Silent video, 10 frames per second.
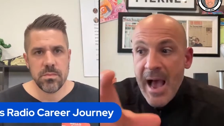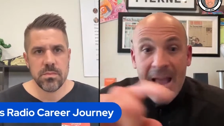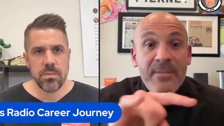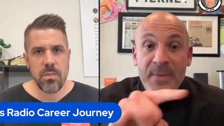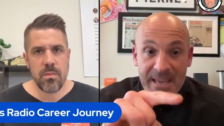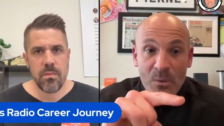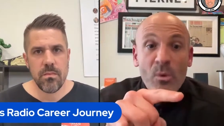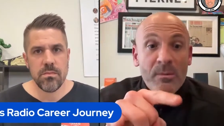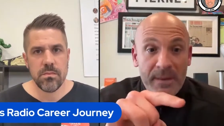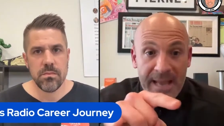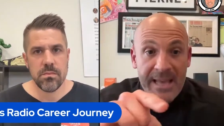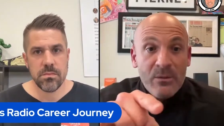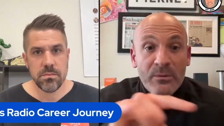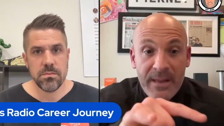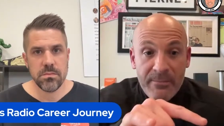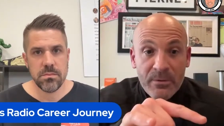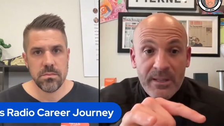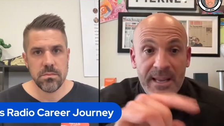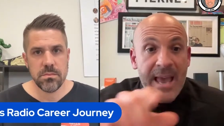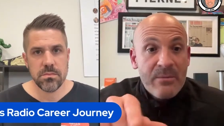Speaker 1: I think it would have been handled
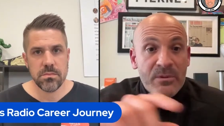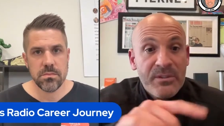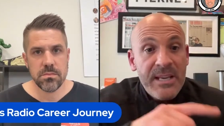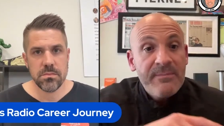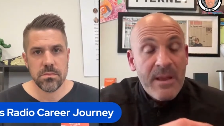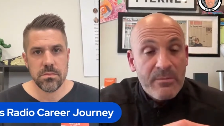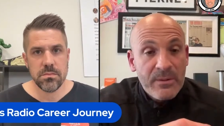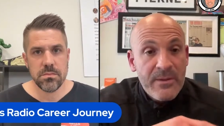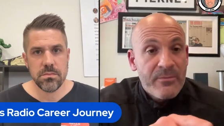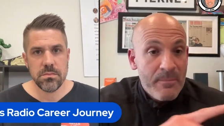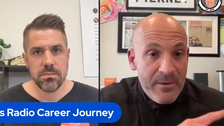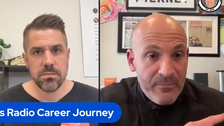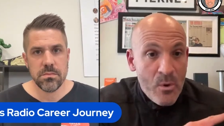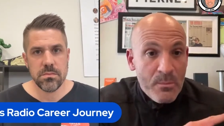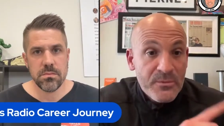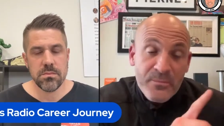differently and received differently from my former,